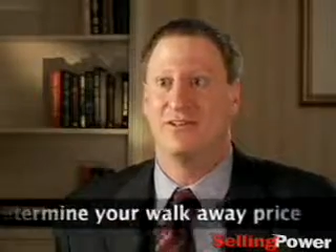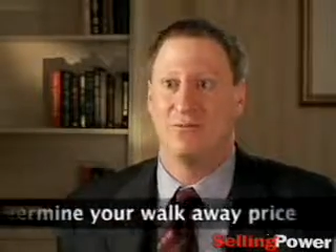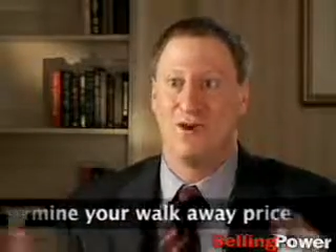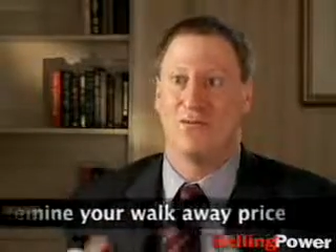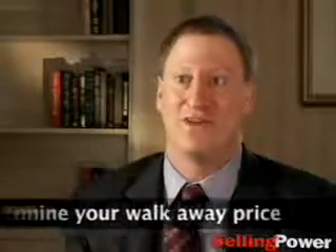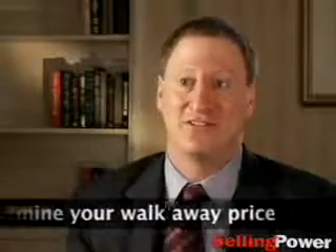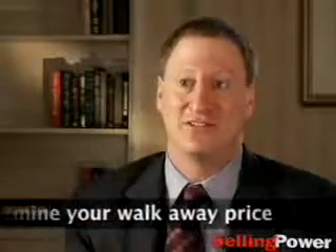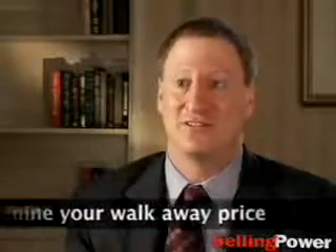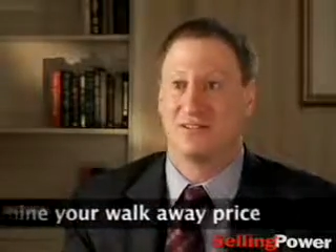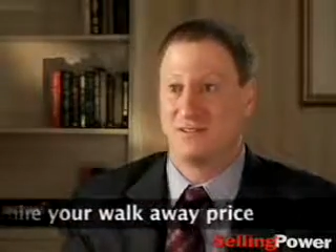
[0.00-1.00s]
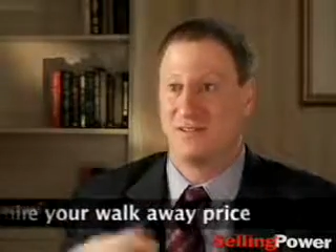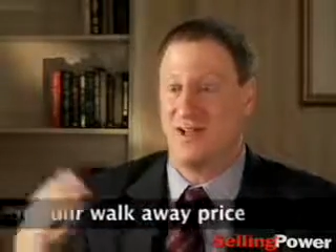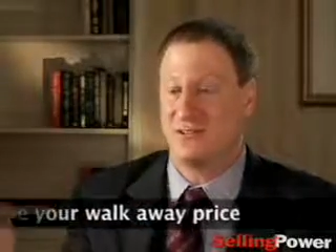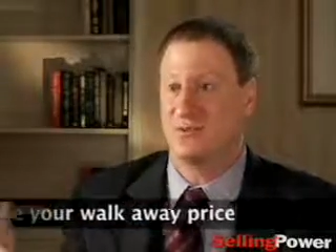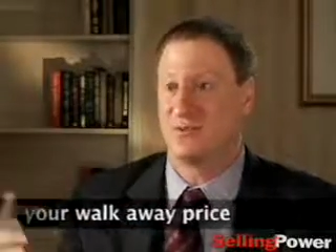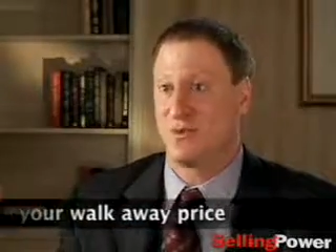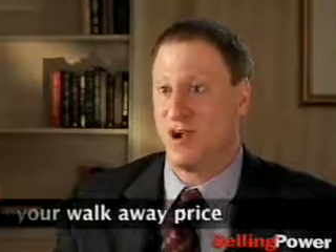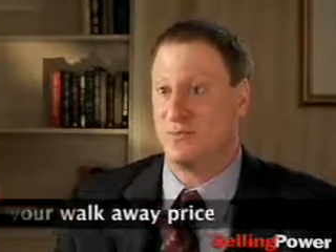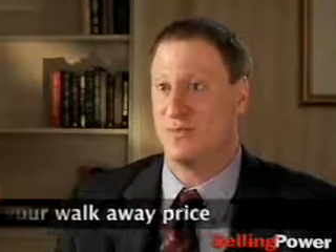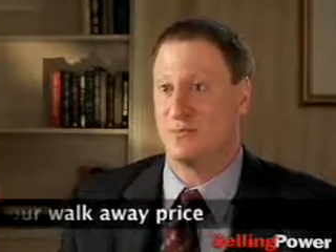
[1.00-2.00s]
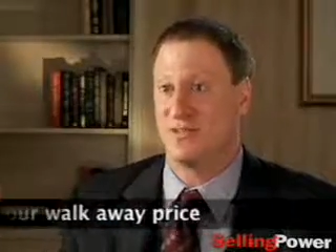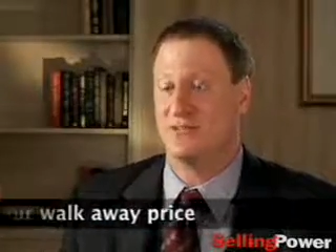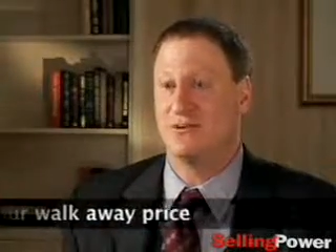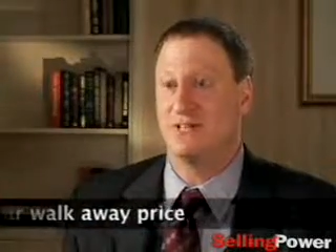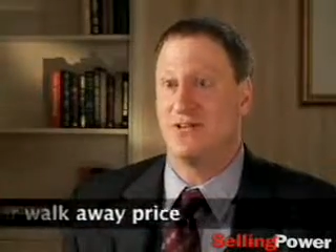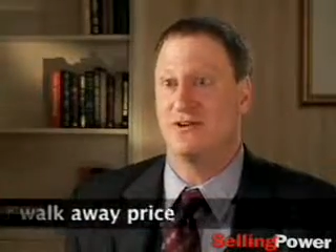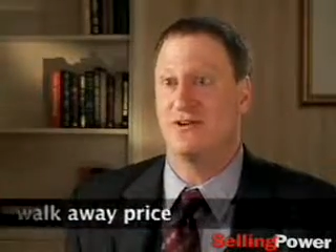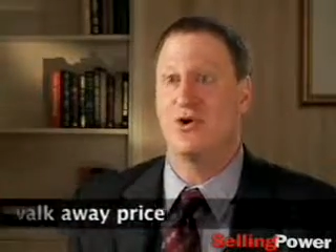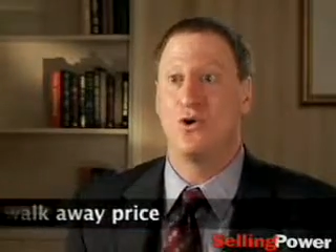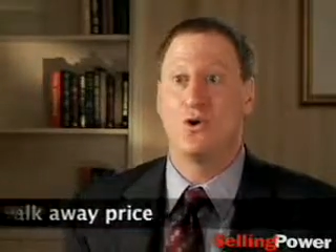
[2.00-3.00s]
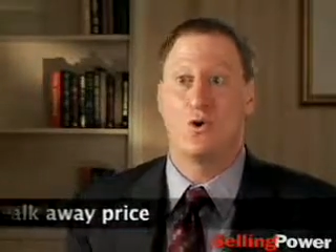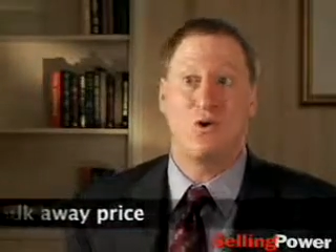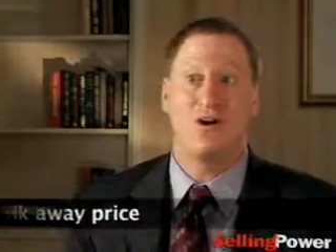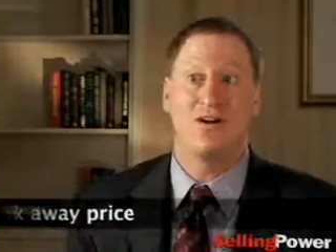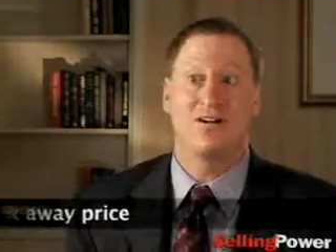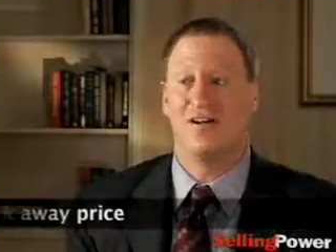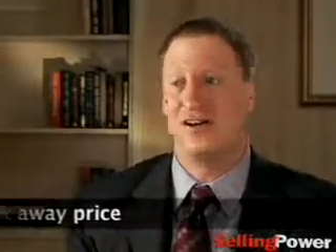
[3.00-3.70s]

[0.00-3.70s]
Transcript: Whether it's customers and prospects speaking to each other, or a